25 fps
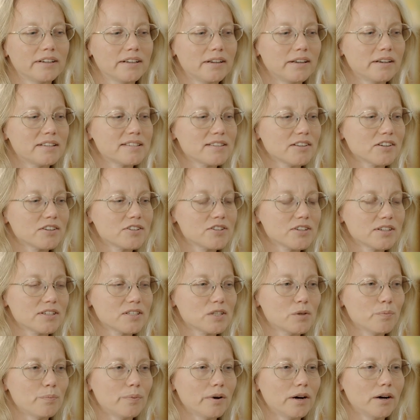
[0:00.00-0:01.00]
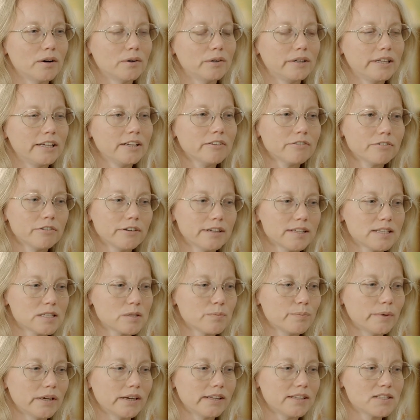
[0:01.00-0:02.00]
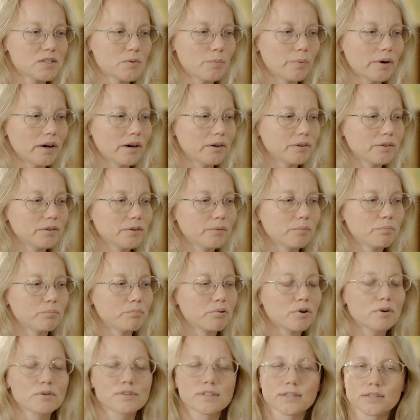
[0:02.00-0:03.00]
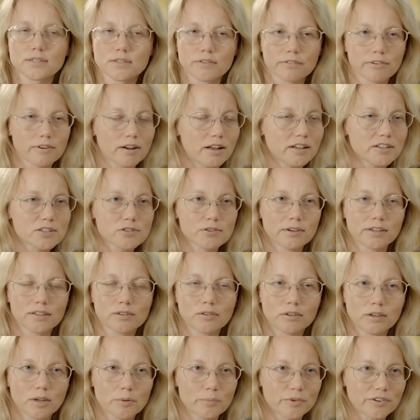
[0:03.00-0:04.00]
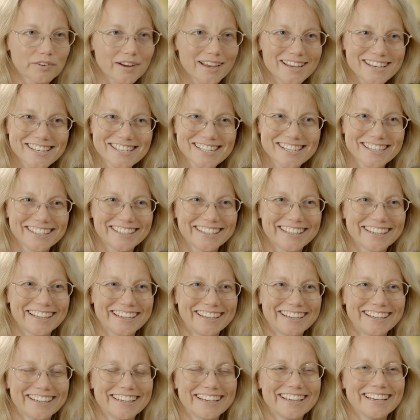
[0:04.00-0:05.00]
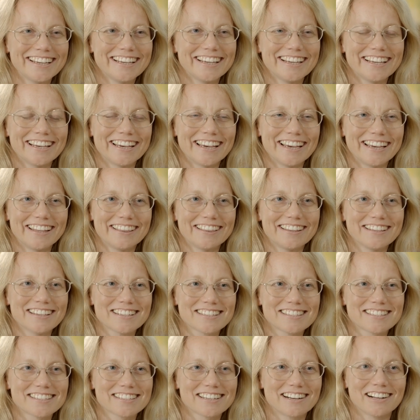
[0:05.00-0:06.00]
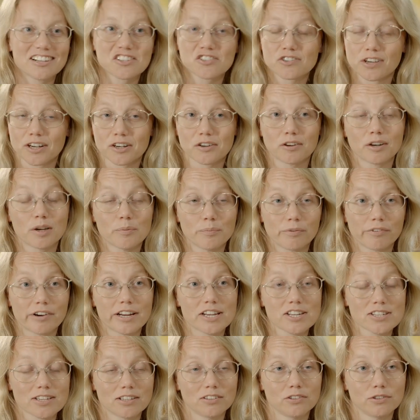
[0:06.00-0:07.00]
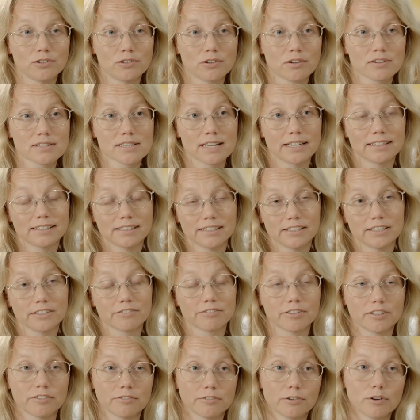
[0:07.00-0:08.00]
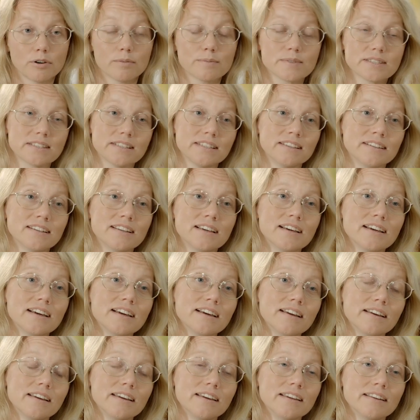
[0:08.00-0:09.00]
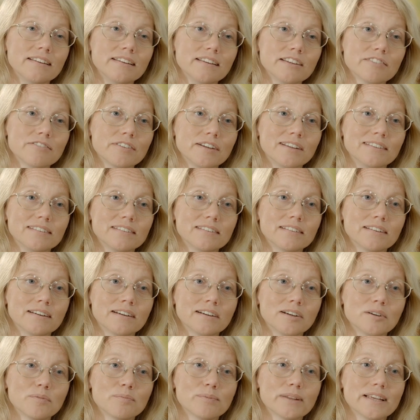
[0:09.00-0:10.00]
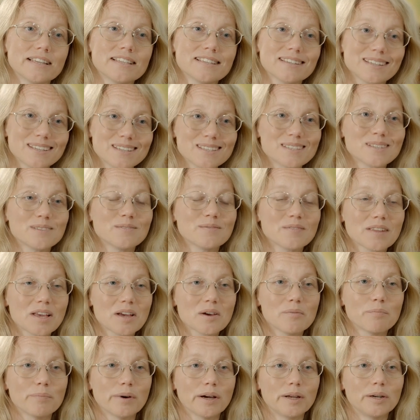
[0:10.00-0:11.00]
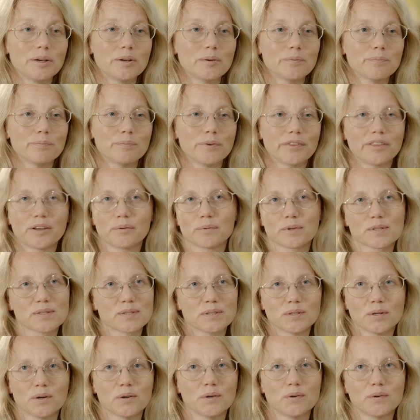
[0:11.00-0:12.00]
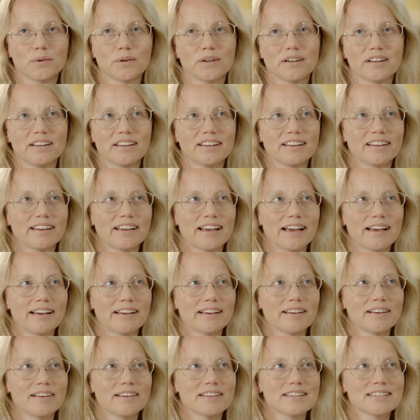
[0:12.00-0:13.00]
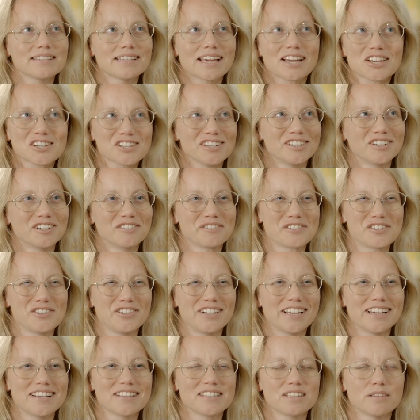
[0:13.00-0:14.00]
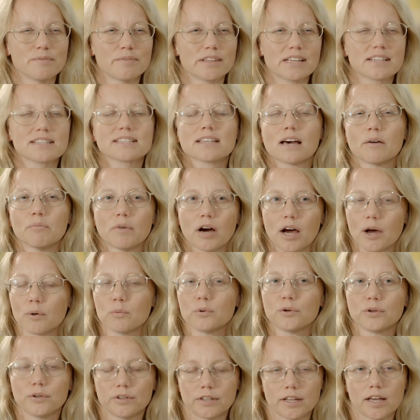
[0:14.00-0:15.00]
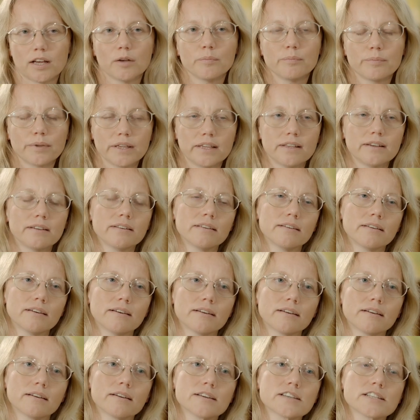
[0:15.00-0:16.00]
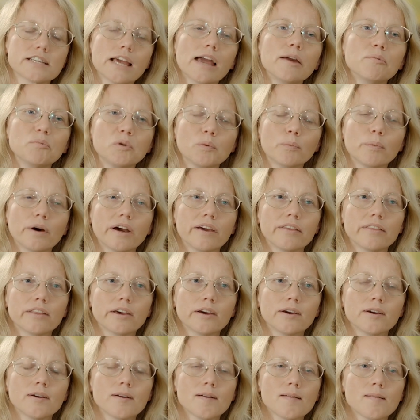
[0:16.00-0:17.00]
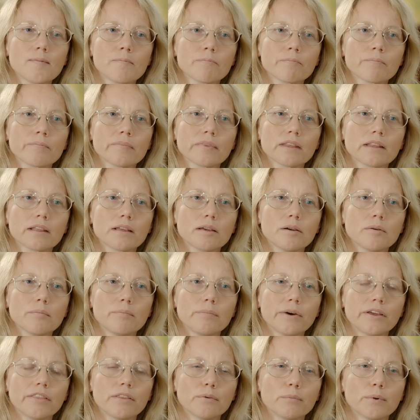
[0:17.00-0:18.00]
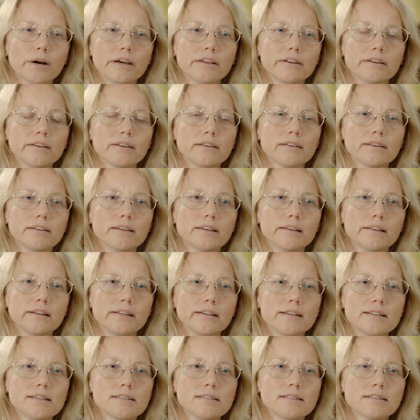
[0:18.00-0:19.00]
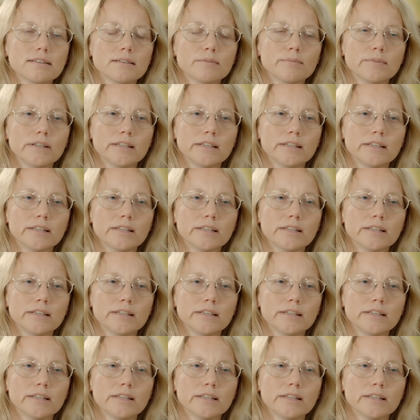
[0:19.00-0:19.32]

It's not just about influence, but it's about a process of cultural collaboration, and and this cultural collaboration took slightly different forms in in different uh, places, but but there was no uh, section of Judaism that somehow wouldn't have been uh, shaped by the by the wider Hellenistic